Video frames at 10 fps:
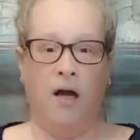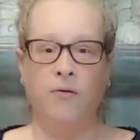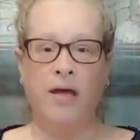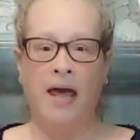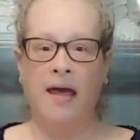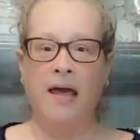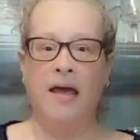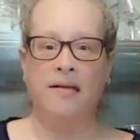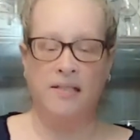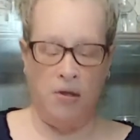
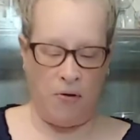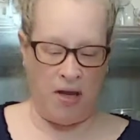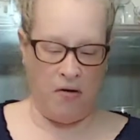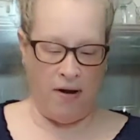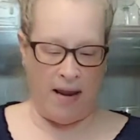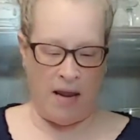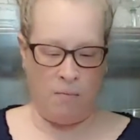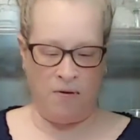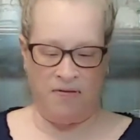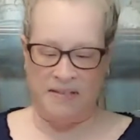Okay, so here I
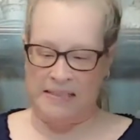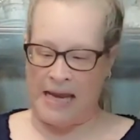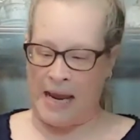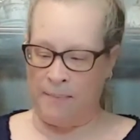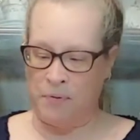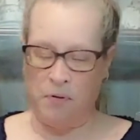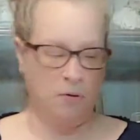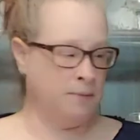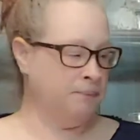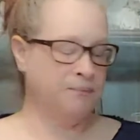am with the
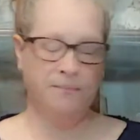sample.